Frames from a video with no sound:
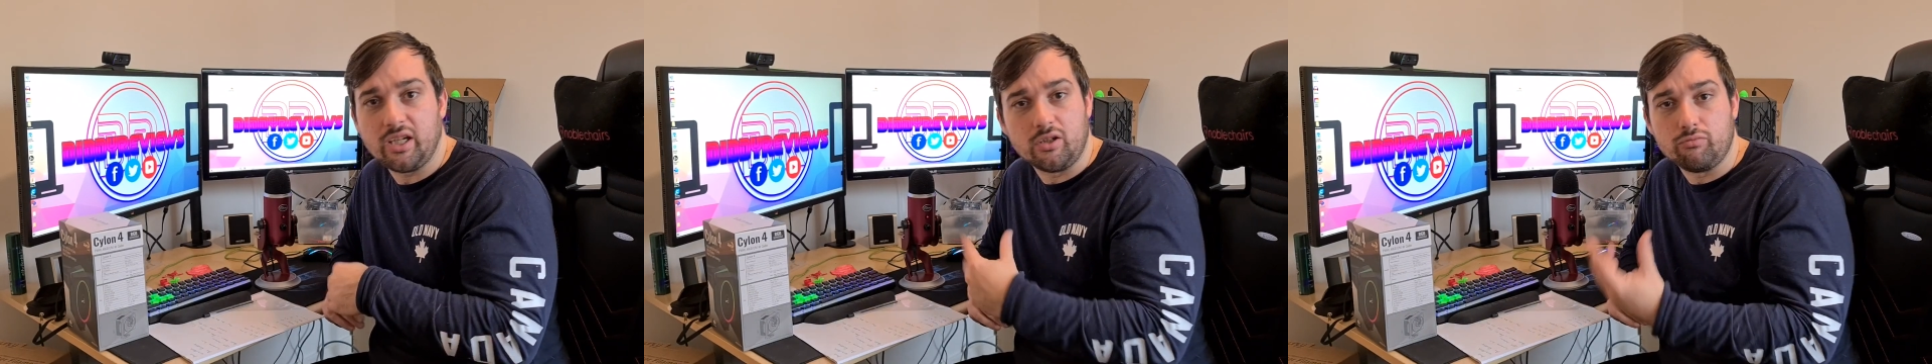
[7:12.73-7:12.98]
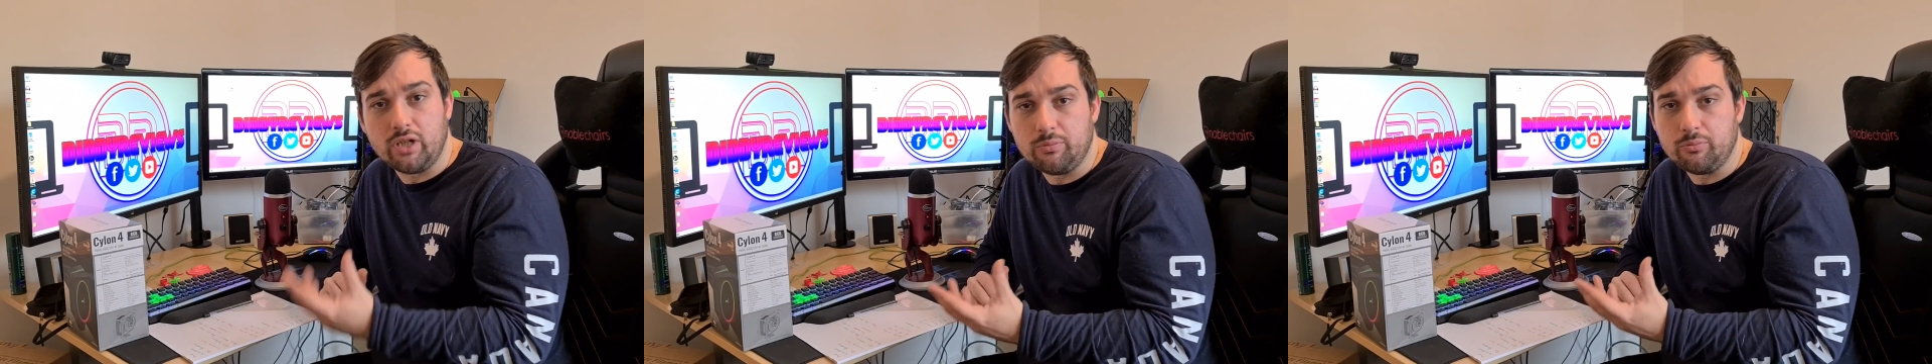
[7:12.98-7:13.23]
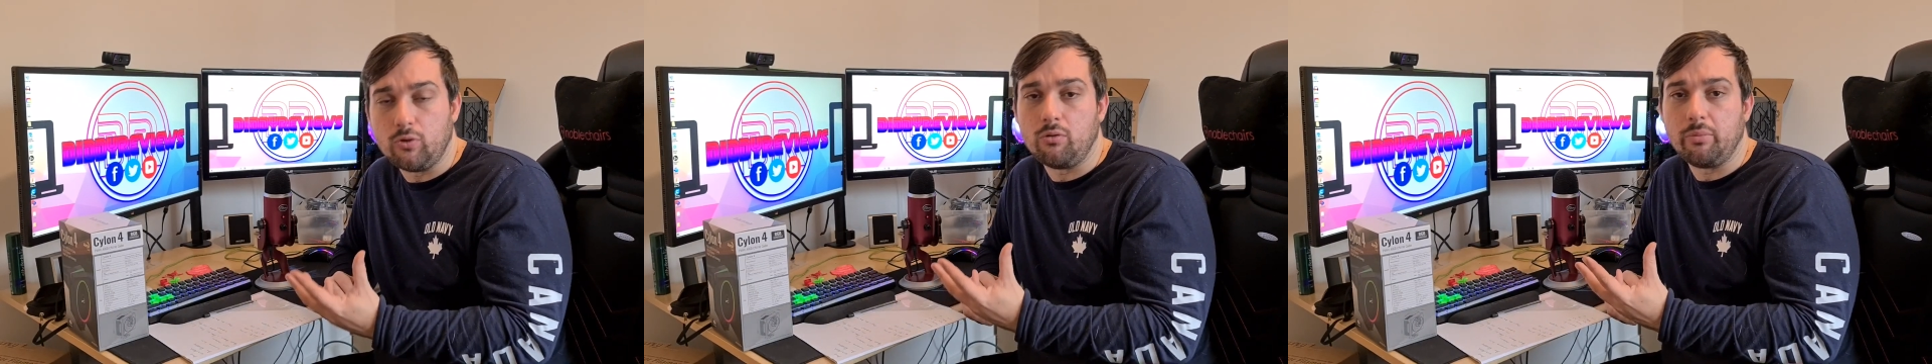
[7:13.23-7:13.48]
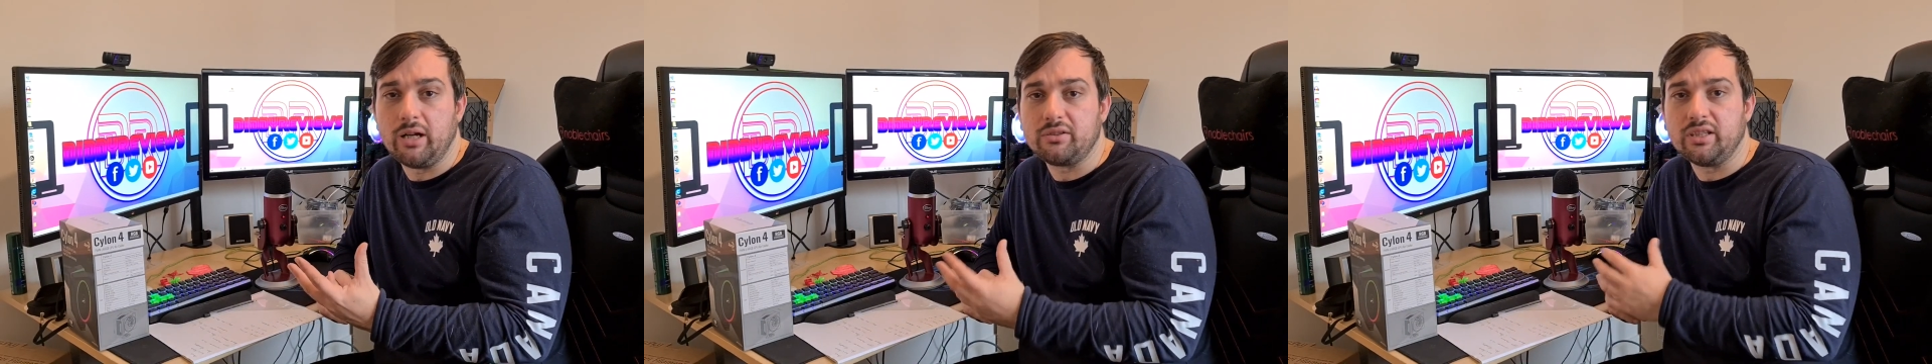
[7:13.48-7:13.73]
You can read more
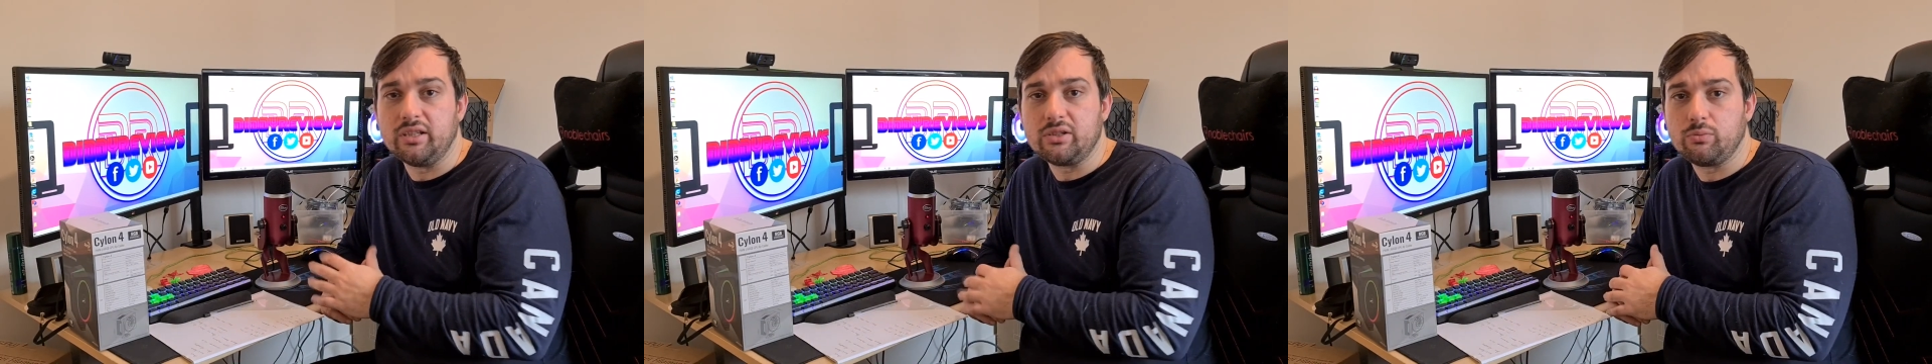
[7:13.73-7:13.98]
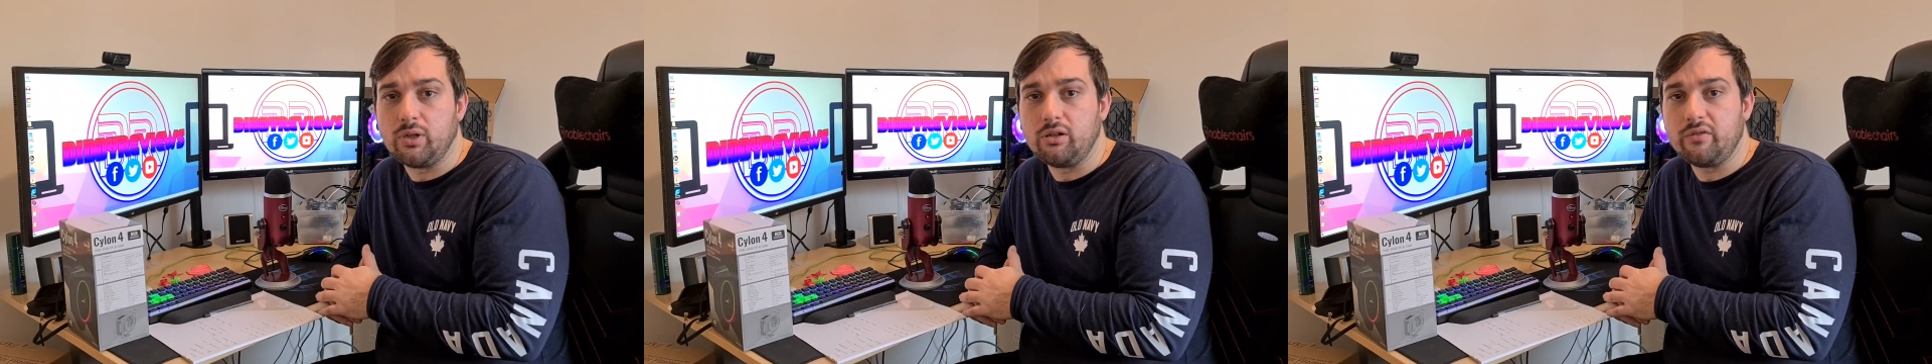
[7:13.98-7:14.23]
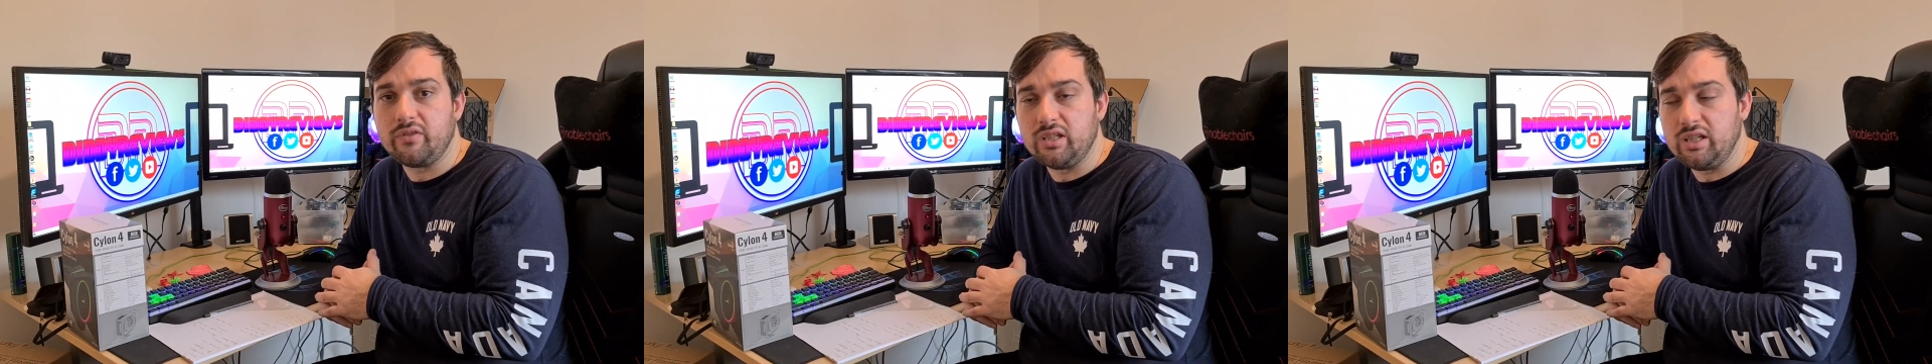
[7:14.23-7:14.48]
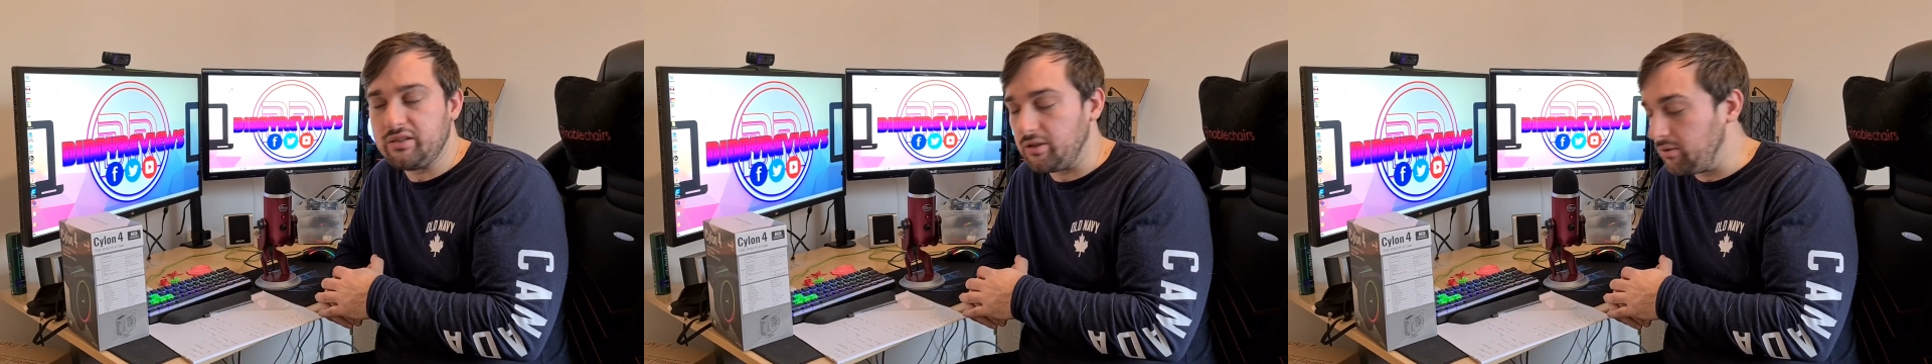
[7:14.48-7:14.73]
about it as well if you
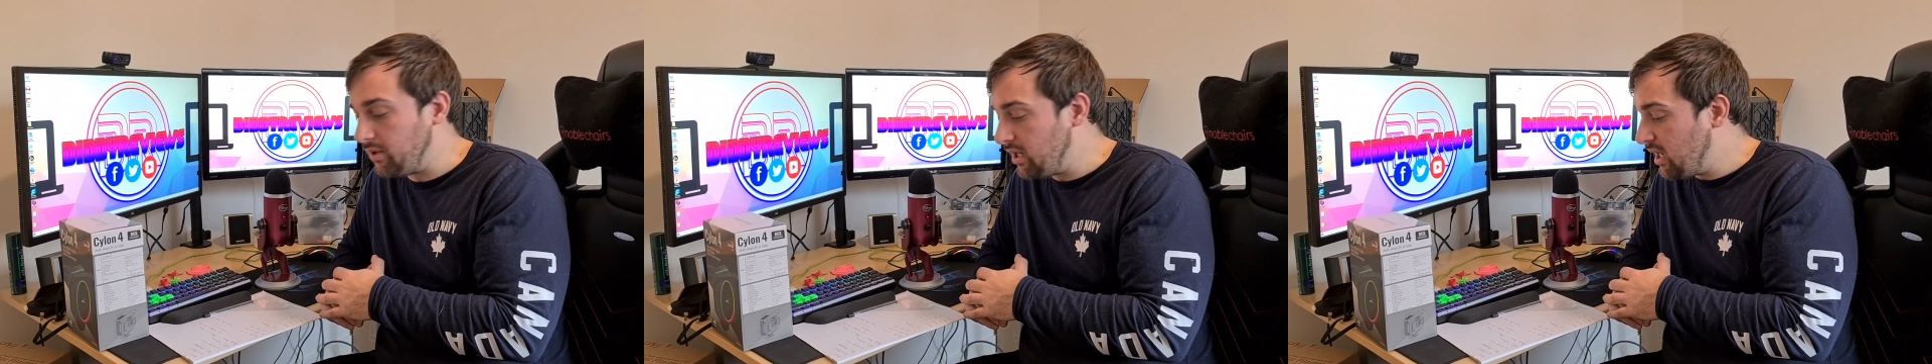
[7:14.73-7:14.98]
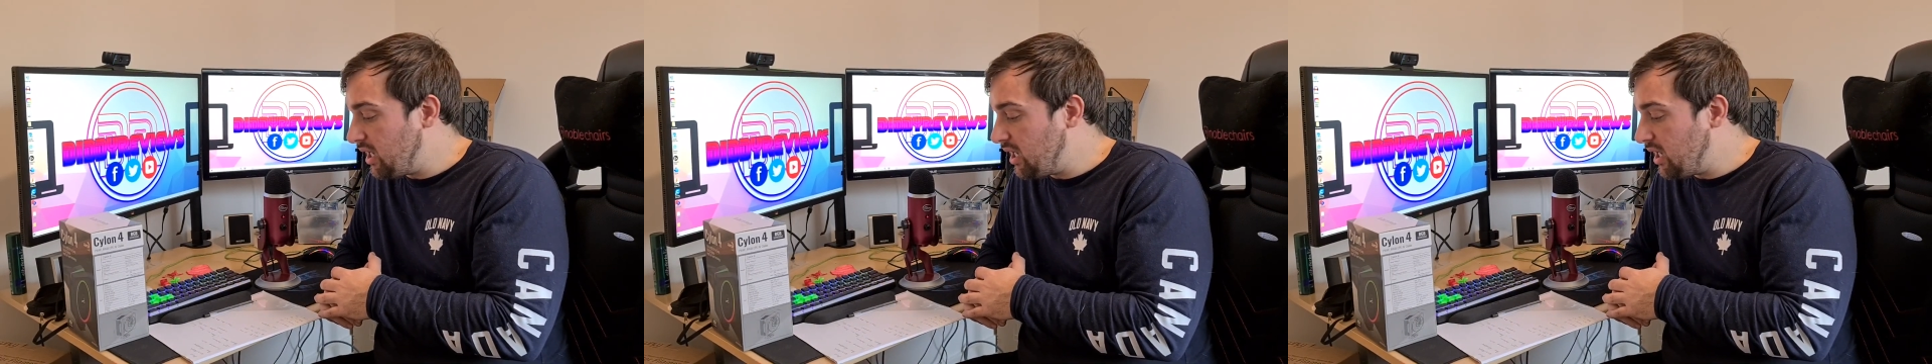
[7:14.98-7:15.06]
need to.